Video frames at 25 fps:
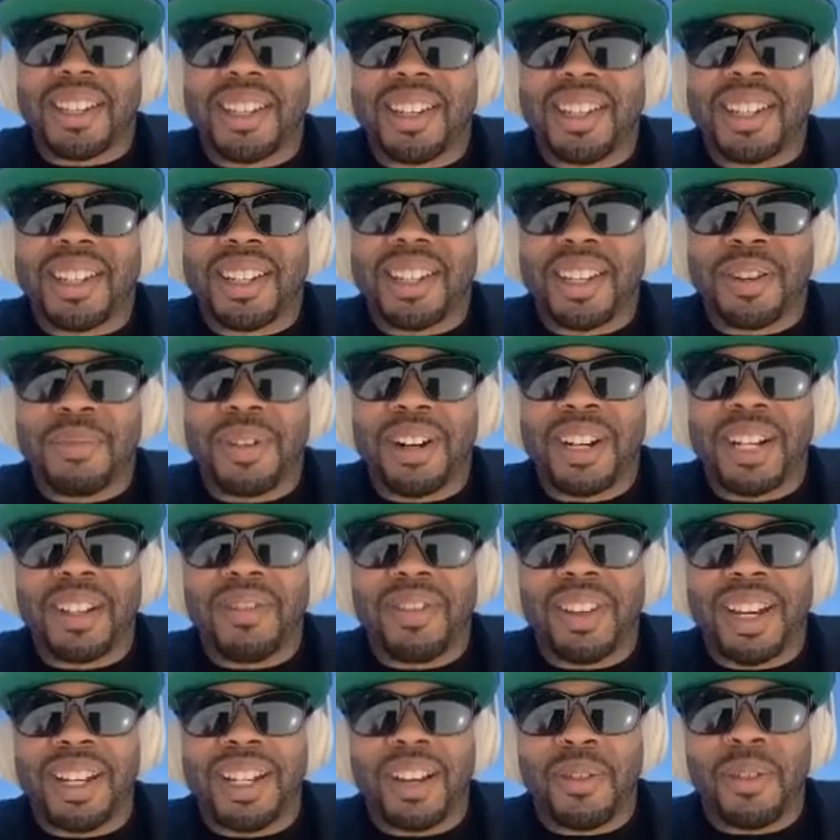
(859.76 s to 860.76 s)
good to see you, buddy,
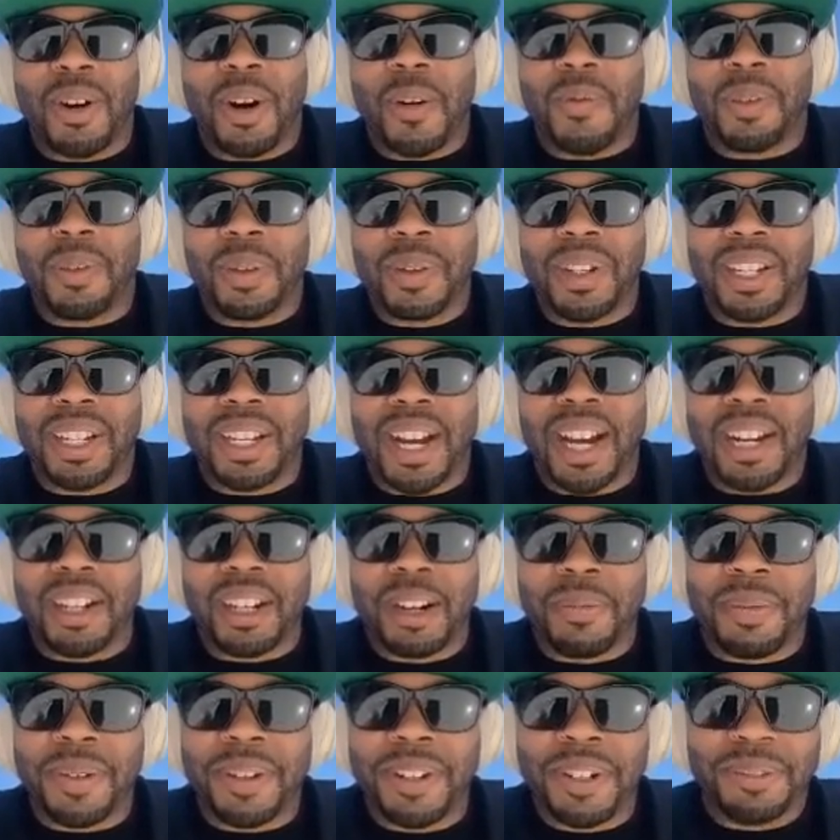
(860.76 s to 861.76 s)
man. Yeah, well, hopefully we can
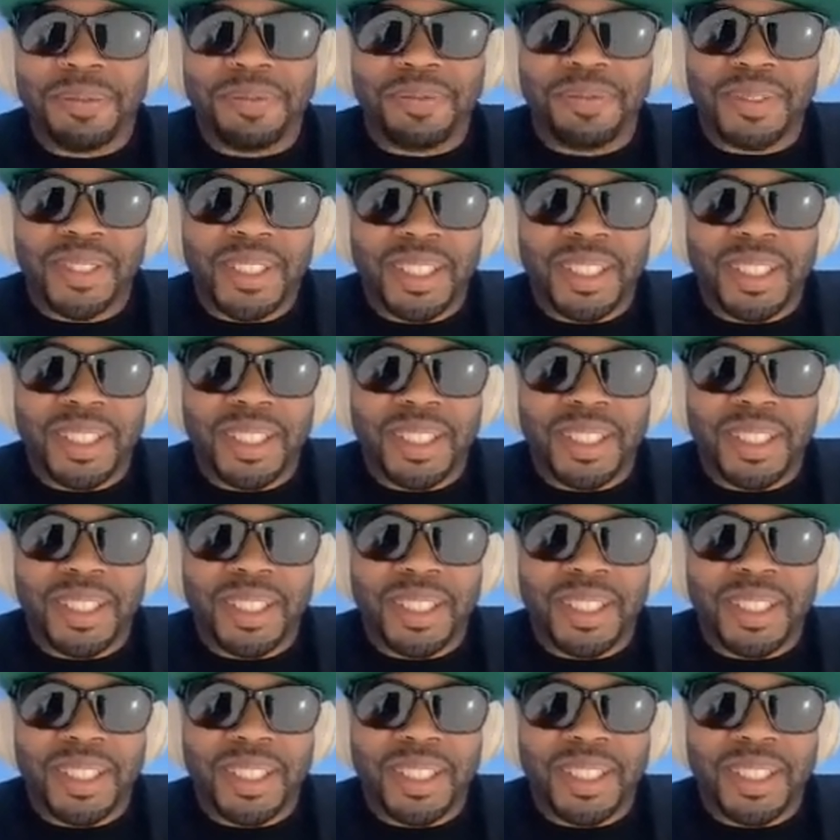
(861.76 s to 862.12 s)
catch up here.